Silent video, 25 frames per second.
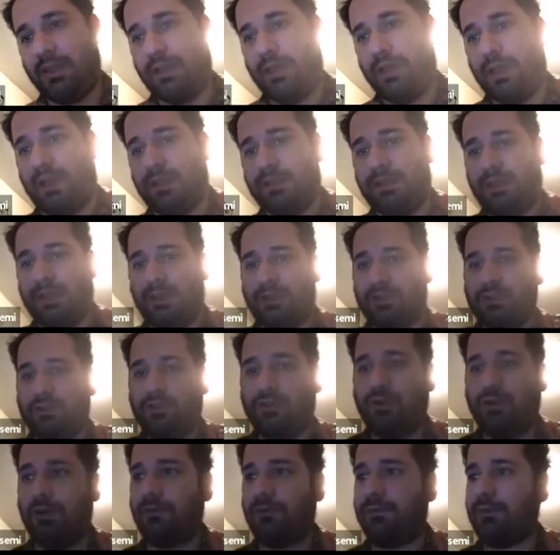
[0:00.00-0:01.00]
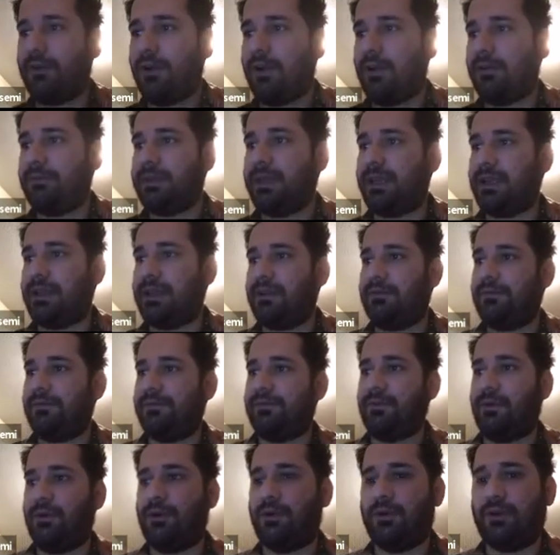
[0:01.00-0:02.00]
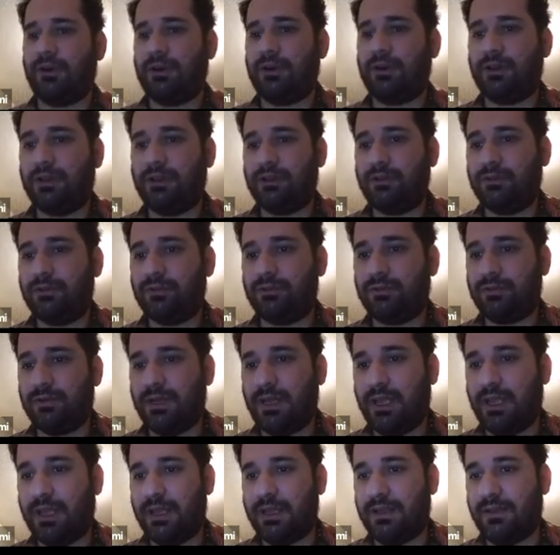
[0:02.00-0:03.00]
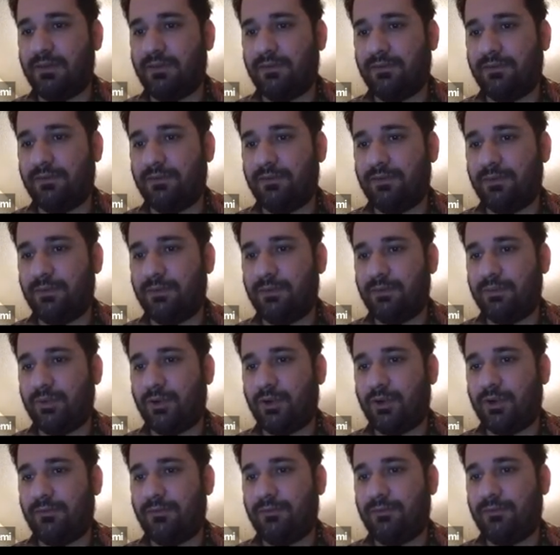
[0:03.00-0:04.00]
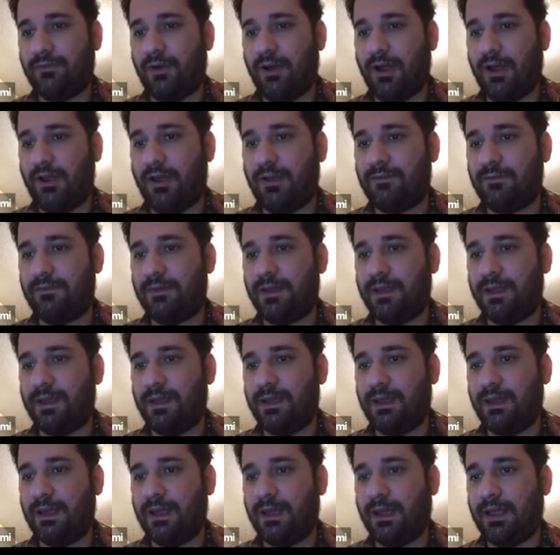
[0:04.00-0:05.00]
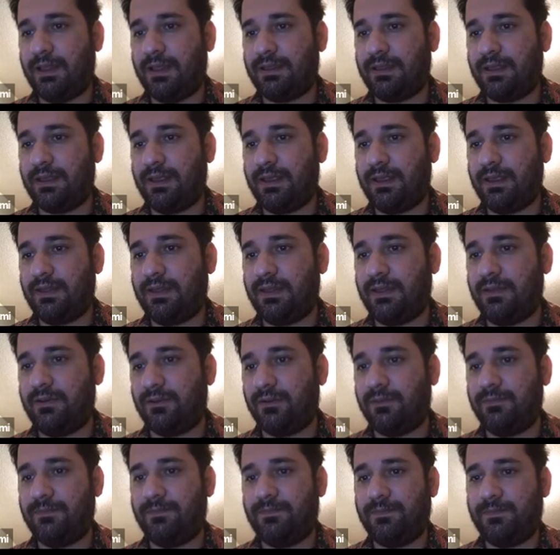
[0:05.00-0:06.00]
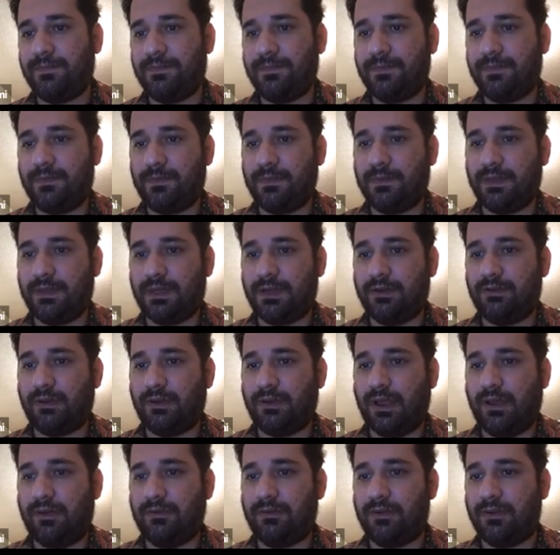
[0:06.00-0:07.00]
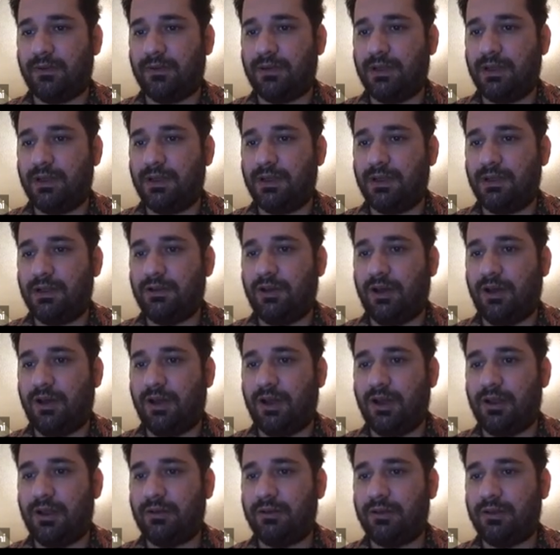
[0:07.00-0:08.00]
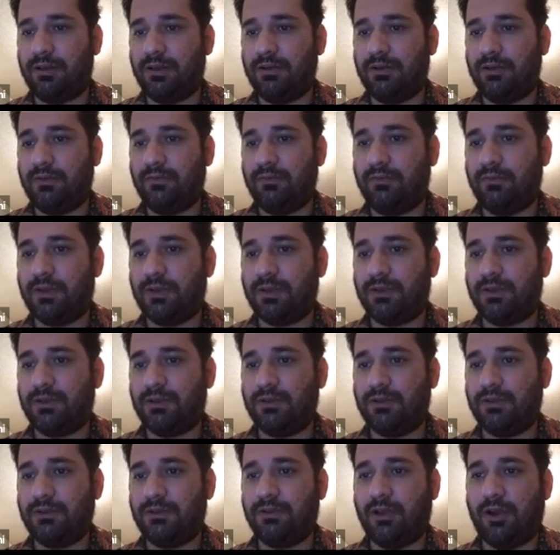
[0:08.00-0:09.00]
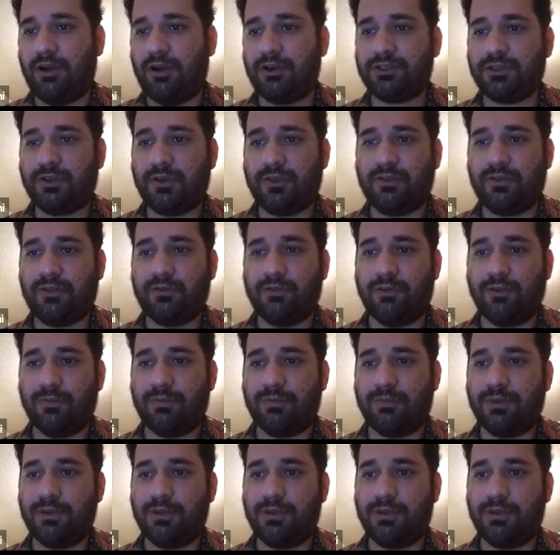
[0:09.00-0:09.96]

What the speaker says: And then you go from -4 to -0.5 and then 0. Then you have a line with larger slope,